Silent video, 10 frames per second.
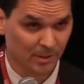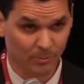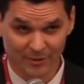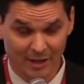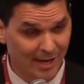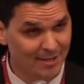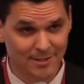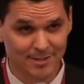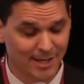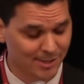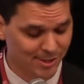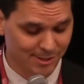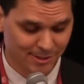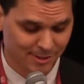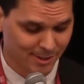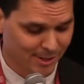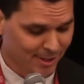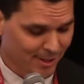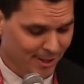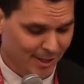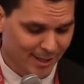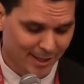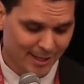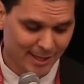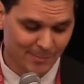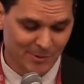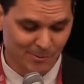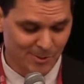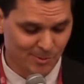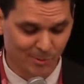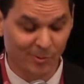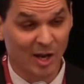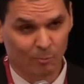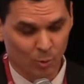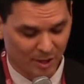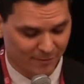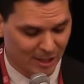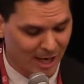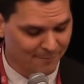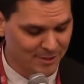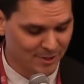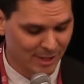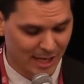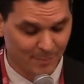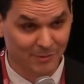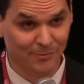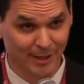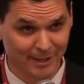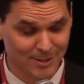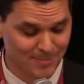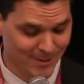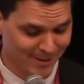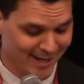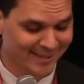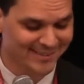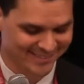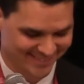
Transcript: And without hesitation, it was when one of our offensive linemen, Frankie Spira,